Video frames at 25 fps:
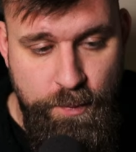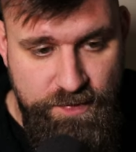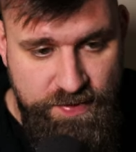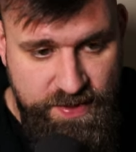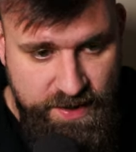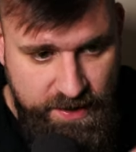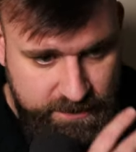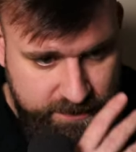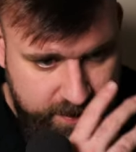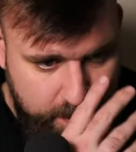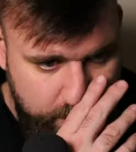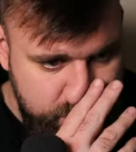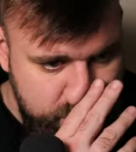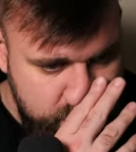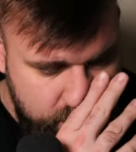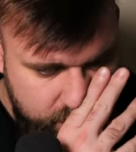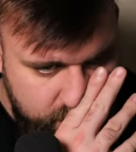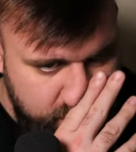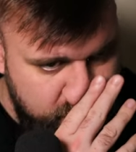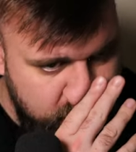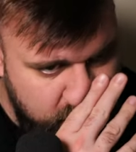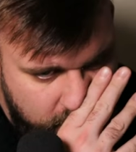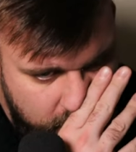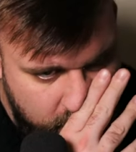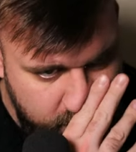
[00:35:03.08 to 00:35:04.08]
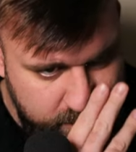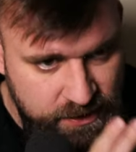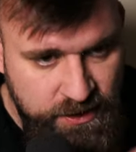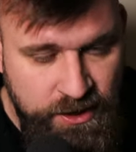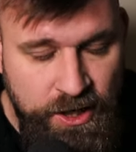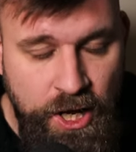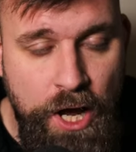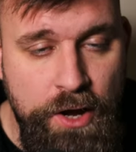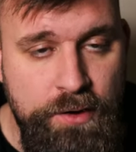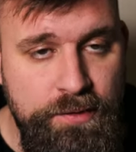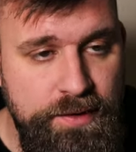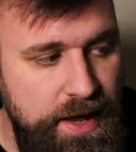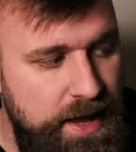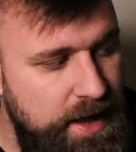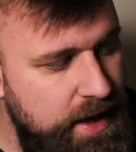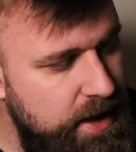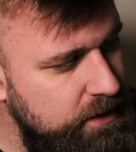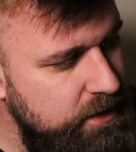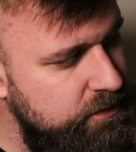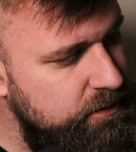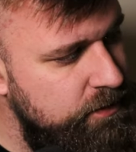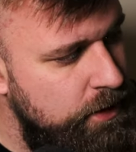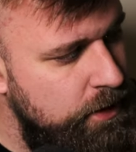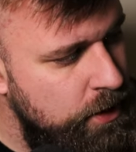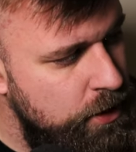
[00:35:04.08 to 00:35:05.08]
the exception of the card and
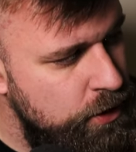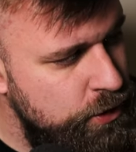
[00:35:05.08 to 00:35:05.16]
codex,